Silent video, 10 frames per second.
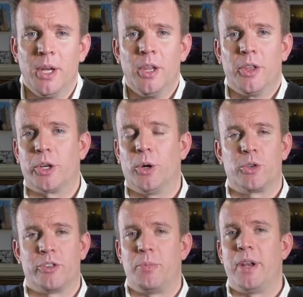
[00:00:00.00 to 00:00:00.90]
the
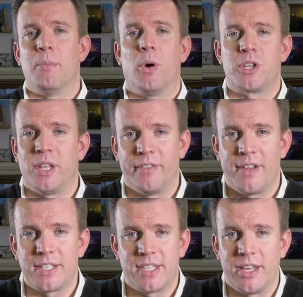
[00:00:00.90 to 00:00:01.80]
culture of being emotionally
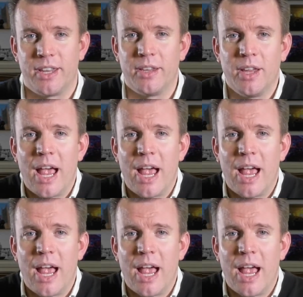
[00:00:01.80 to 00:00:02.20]
invested in